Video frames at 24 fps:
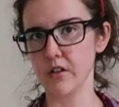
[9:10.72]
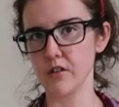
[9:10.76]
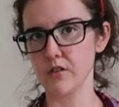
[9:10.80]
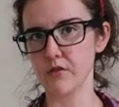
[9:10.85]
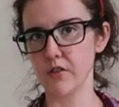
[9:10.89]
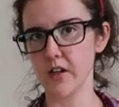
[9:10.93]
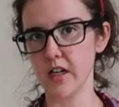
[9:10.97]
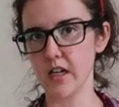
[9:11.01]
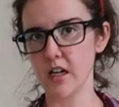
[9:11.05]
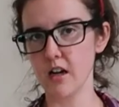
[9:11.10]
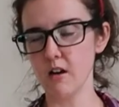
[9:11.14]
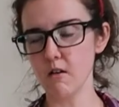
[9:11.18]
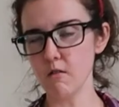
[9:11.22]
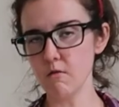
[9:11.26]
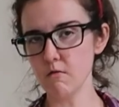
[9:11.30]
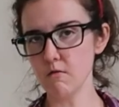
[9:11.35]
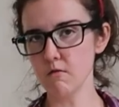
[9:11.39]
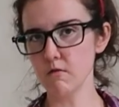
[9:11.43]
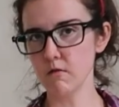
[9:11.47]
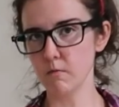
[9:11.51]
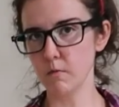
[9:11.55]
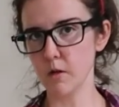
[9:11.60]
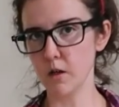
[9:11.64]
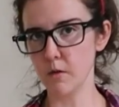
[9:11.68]
of this video.
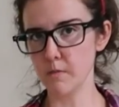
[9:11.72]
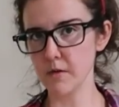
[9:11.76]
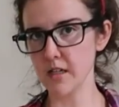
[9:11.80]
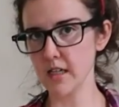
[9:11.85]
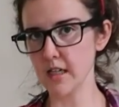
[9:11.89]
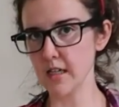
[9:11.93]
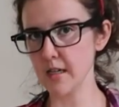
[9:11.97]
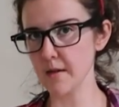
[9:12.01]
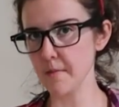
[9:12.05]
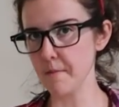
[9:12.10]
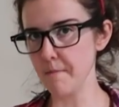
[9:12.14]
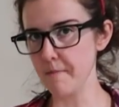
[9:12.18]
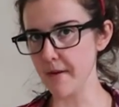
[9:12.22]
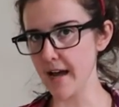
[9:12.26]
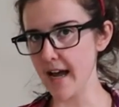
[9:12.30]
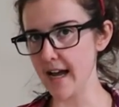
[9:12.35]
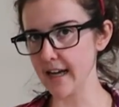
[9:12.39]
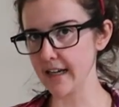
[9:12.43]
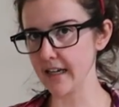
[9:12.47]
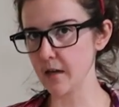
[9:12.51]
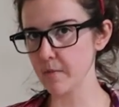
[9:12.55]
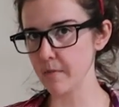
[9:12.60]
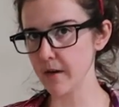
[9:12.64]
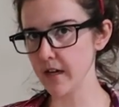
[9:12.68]
We'll be
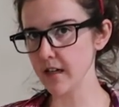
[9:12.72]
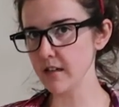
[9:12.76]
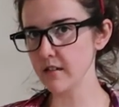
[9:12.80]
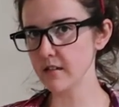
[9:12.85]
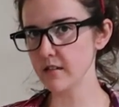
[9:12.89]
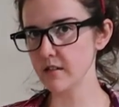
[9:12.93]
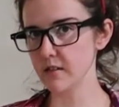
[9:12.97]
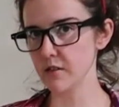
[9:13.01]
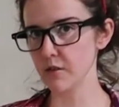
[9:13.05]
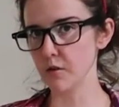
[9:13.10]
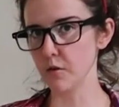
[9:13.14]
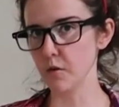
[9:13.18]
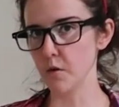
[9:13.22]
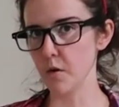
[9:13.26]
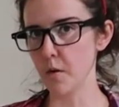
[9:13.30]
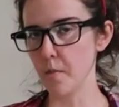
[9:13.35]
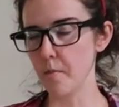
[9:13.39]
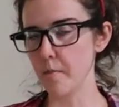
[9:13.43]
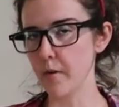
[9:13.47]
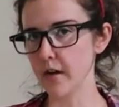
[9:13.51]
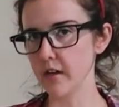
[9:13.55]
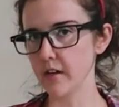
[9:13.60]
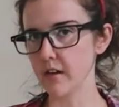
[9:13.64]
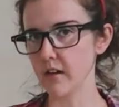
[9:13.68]
back in a bit
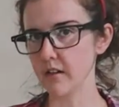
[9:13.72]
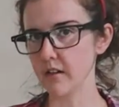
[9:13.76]
to put